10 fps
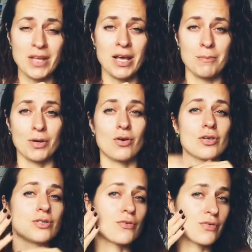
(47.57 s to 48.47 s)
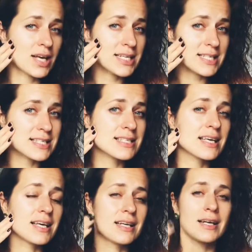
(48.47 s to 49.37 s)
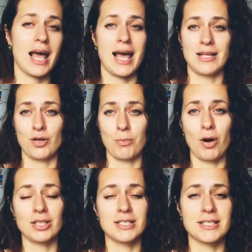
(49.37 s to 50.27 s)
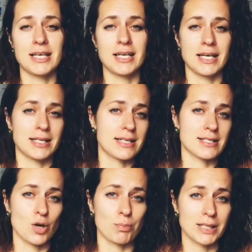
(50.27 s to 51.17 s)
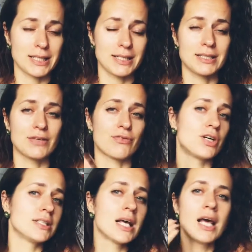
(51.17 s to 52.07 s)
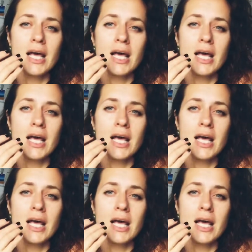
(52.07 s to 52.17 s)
because your face skin and your body skin, it is completely different.